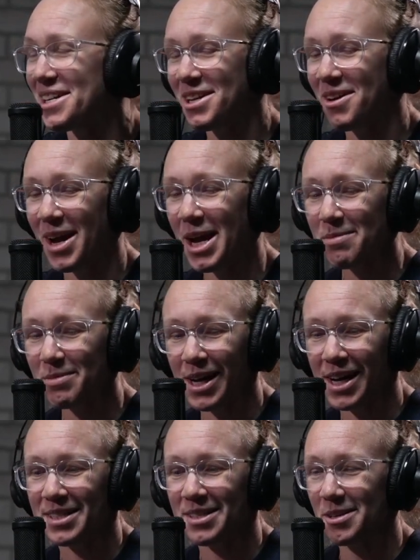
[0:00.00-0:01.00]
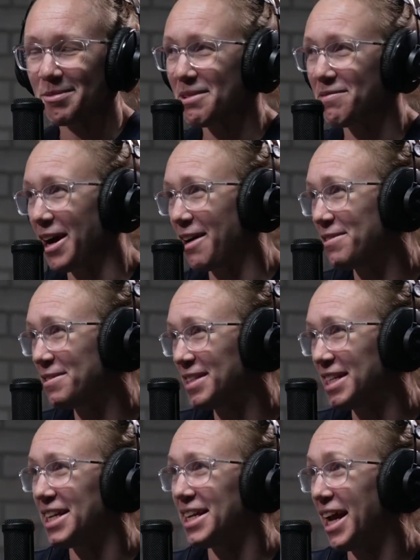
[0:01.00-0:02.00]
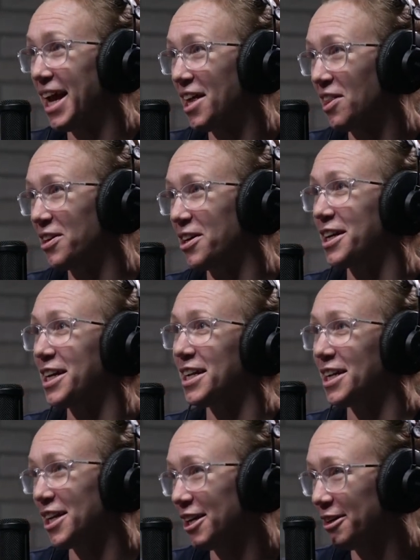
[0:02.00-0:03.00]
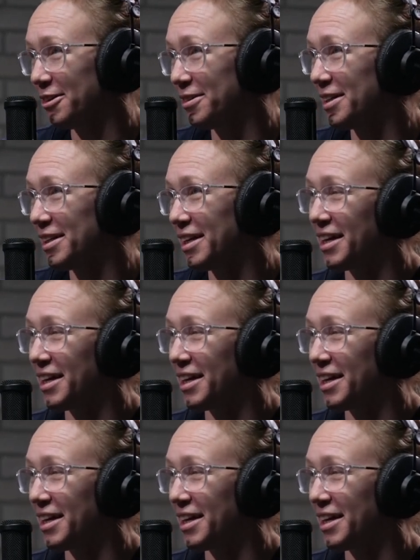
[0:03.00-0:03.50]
So AM classes are going to be 5:15, 8:30, noon.